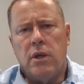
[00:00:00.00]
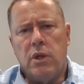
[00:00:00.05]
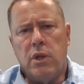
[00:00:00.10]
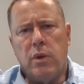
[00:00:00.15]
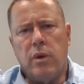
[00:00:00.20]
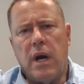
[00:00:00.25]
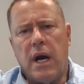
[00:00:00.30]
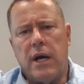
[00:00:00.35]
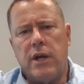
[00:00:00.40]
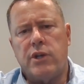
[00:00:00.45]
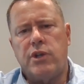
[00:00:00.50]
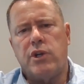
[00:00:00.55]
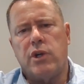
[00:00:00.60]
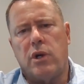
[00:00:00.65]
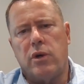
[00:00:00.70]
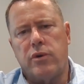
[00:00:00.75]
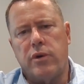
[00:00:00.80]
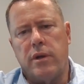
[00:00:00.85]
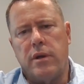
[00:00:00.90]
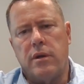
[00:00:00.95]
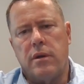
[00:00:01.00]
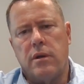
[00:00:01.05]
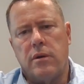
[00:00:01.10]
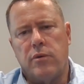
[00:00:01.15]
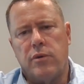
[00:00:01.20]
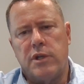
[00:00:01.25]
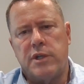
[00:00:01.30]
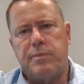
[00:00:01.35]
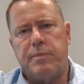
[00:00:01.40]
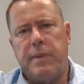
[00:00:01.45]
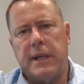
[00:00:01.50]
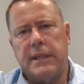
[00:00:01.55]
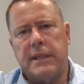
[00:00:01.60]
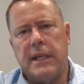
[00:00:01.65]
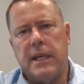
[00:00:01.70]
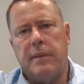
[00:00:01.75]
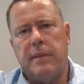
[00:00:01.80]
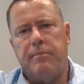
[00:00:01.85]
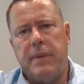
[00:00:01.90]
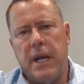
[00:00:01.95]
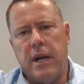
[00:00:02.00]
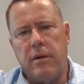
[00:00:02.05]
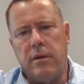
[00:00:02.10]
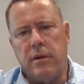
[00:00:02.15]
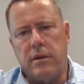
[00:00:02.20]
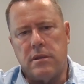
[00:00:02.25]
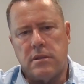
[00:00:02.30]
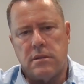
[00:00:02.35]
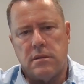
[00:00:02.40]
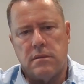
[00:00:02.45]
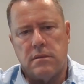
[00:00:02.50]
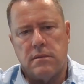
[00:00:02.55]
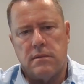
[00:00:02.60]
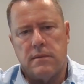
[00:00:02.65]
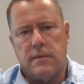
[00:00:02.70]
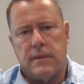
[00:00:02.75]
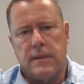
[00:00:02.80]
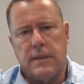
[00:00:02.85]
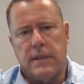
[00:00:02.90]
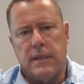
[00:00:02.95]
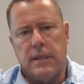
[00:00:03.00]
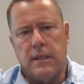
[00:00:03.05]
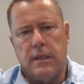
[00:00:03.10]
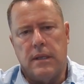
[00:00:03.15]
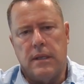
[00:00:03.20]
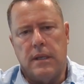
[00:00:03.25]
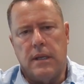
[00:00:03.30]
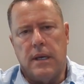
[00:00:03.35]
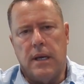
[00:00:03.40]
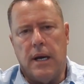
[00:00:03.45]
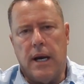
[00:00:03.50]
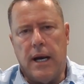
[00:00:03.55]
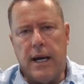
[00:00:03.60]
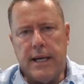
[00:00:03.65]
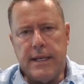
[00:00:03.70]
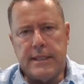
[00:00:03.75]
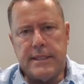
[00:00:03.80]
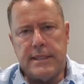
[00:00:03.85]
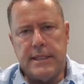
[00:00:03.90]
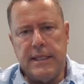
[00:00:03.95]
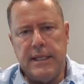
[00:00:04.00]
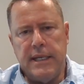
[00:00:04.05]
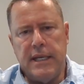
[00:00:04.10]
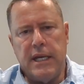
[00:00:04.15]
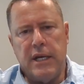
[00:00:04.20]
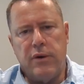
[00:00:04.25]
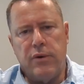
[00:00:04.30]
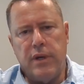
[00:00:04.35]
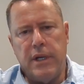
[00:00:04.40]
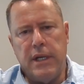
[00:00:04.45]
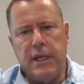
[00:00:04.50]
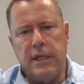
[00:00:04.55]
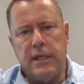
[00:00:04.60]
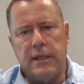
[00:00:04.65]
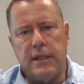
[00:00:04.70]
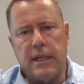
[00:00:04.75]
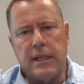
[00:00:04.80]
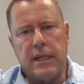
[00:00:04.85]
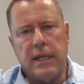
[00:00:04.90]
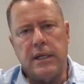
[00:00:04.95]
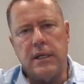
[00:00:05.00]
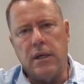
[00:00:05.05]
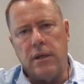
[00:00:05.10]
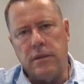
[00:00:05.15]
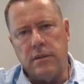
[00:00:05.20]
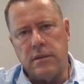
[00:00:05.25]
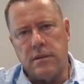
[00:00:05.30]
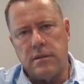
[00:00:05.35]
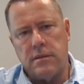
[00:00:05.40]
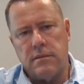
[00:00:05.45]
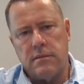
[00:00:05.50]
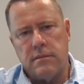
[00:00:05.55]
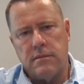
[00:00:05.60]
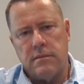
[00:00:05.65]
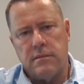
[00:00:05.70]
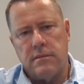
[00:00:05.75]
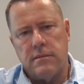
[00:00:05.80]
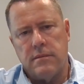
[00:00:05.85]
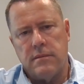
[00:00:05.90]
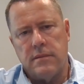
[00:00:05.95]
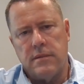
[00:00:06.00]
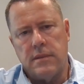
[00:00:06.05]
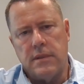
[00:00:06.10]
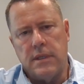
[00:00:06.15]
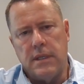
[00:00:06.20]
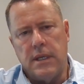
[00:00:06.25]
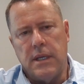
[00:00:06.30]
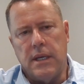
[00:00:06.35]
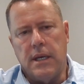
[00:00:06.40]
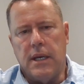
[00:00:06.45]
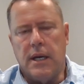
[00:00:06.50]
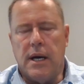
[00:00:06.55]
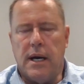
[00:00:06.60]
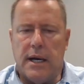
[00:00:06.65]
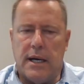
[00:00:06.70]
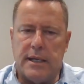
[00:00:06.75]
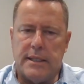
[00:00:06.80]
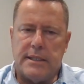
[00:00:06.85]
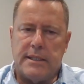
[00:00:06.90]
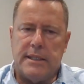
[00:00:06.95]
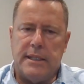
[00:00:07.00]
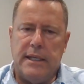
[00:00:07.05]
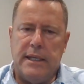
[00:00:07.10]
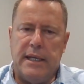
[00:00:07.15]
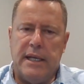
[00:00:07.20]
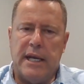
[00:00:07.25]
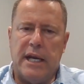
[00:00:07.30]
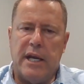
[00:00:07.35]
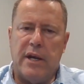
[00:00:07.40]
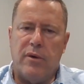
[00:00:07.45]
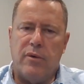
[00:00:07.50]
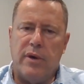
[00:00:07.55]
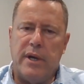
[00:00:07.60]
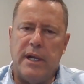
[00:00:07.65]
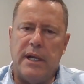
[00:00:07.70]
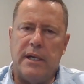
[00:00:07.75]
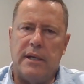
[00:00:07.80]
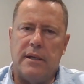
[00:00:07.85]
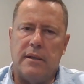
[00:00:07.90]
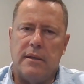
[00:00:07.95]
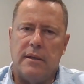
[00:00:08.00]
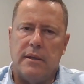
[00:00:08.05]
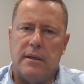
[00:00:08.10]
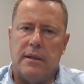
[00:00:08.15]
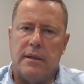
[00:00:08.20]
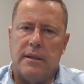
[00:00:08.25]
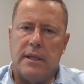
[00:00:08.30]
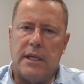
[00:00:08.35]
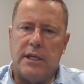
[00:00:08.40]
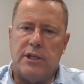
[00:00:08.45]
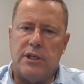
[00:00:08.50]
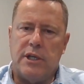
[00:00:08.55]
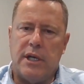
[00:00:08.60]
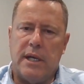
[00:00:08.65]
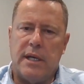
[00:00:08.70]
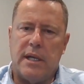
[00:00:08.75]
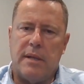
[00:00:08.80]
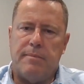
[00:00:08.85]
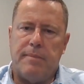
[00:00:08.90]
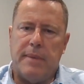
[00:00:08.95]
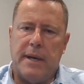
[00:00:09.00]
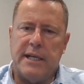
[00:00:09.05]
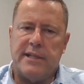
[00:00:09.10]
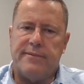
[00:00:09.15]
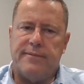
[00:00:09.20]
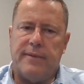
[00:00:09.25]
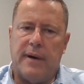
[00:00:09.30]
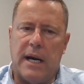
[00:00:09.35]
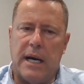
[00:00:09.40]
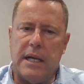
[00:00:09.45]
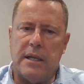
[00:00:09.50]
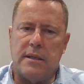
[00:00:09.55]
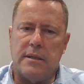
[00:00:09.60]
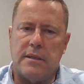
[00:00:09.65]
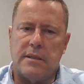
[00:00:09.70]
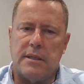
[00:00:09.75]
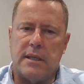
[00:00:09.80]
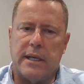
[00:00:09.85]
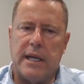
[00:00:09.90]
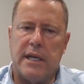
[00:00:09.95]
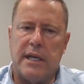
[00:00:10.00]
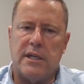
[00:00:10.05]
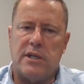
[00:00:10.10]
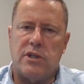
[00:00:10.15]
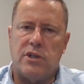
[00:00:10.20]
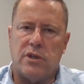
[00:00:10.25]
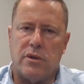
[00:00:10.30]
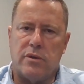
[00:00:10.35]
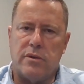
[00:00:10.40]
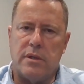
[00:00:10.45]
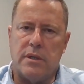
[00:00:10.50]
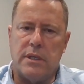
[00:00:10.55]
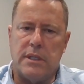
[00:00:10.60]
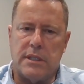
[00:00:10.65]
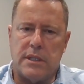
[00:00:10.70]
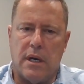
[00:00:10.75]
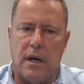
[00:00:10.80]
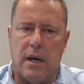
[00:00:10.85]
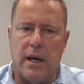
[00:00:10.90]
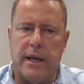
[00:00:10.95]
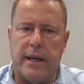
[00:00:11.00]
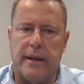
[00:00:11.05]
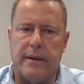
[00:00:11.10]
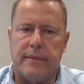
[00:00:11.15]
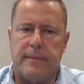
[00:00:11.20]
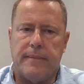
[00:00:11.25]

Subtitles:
Do our children respect their parents? I see and read that they don't. I see and read that gender-based violence against children is high.